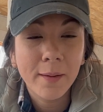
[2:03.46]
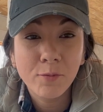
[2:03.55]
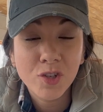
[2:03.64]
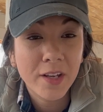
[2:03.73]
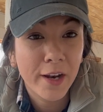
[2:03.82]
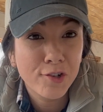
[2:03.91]
I'm
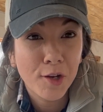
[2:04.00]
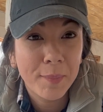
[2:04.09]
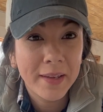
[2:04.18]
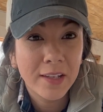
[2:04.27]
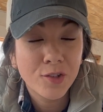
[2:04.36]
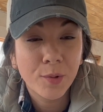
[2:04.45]
just kind of
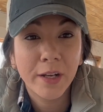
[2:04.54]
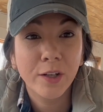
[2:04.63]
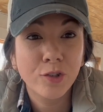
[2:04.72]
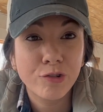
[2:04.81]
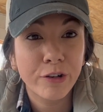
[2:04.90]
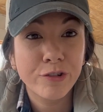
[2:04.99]
jumping into an
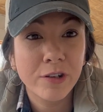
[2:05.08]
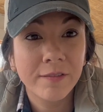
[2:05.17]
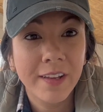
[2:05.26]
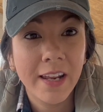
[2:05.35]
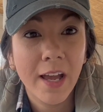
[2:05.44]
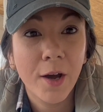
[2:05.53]
unstructured
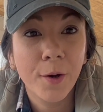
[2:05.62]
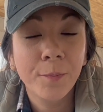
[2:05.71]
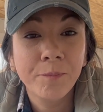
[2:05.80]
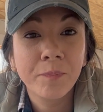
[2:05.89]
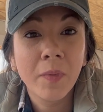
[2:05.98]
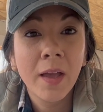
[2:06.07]
video,
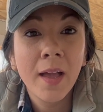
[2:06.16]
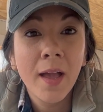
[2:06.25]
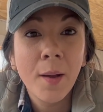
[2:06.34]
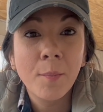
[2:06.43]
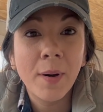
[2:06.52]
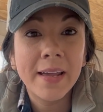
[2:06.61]

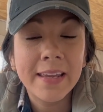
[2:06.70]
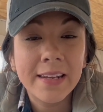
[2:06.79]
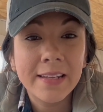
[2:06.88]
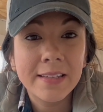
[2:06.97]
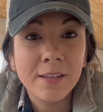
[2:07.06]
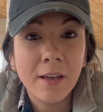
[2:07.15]
but it
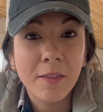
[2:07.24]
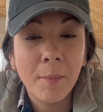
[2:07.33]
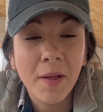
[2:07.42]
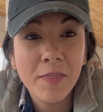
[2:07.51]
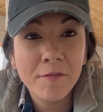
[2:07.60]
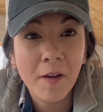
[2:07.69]
is the
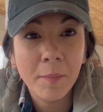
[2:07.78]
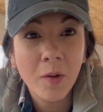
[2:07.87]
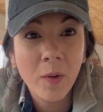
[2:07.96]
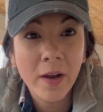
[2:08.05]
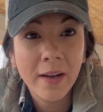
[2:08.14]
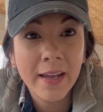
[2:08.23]
month of
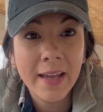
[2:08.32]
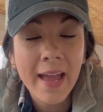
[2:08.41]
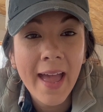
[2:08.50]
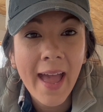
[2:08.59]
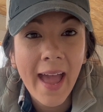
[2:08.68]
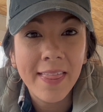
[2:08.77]
February
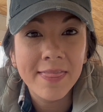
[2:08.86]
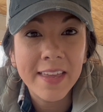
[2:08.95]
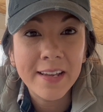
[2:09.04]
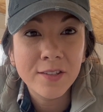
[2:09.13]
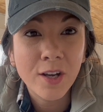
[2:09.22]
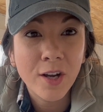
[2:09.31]
and
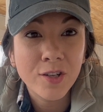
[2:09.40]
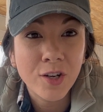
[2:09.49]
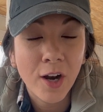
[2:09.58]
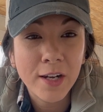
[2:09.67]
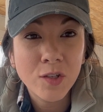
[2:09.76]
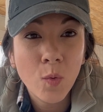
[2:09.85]
things are
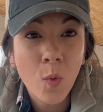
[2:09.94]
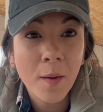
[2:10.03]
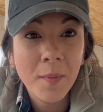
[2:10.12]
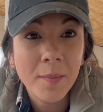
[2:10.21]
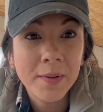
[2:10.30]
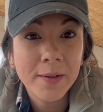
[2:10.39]
starting to warm
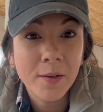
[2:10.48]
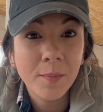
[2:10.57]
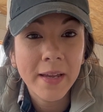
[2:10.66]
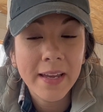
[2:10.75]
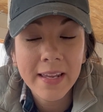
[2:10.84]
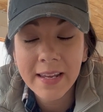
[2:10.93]
up a little
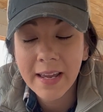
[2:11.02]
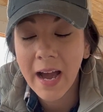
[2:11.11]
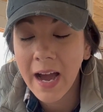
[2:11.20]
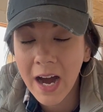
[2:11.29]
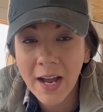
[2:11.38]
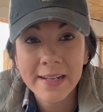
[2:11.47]
bit.
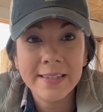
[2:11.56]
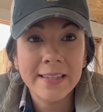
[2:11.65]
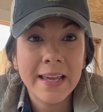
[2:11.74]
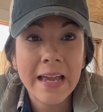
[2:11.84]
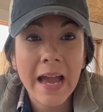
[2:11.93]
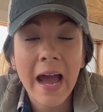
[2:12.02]

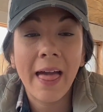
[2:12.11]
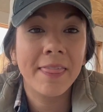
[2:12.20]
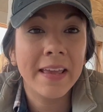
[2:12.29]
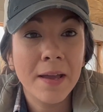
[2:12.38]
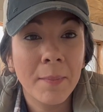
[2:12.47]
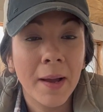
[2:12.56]
Honestly, I
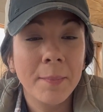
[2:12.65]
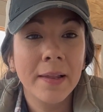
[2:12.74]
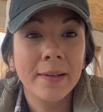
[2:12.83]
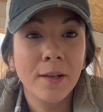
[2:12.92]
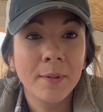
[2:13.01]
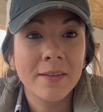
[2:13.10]
think it might be a
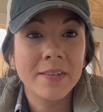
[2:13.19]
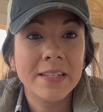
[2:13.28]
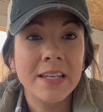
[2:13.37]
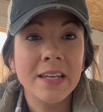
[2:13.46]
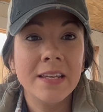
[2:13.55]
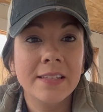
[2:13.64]
little bit of a
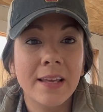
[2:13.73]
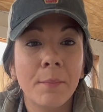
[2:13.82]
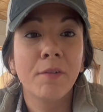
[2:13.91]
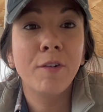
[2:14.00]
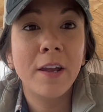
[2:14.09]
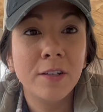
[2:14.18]
tease. I'm
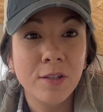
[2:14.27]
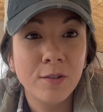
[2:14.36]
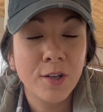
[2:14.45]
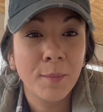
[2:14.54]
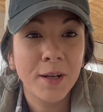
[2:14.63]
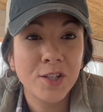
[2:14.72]
afraid to do
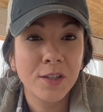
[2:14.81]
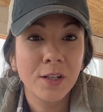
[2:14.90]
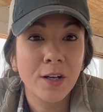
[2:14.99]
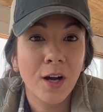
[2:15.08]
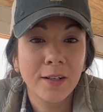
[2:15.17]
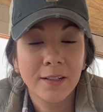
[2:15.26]
too much in the
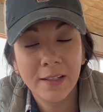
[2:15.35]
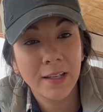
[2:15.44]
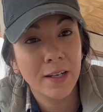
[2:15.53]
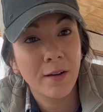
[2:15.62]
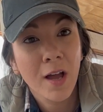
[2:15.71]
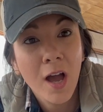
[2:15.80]
garden and
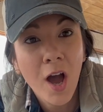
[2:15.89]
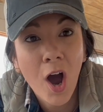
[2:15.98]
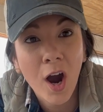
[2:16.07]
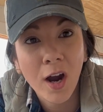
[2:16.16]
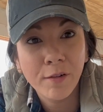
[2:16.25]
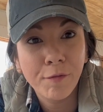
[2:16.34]
then a
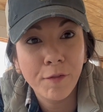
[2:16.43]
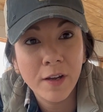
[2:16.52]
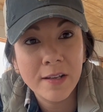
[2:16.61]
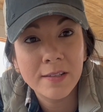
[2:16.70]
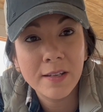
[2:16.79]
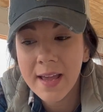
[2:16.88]
hard freeze.